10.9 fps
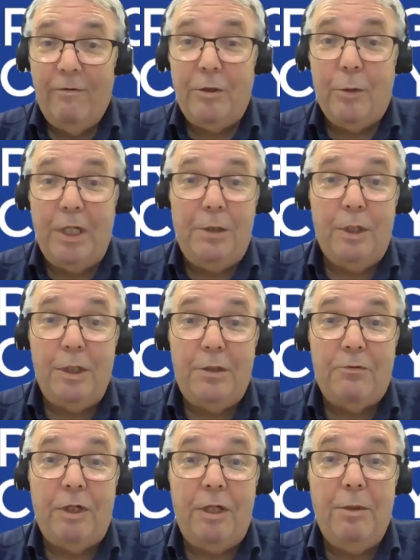for
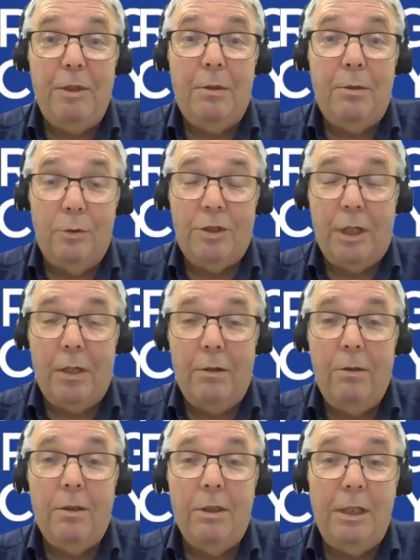2023, but also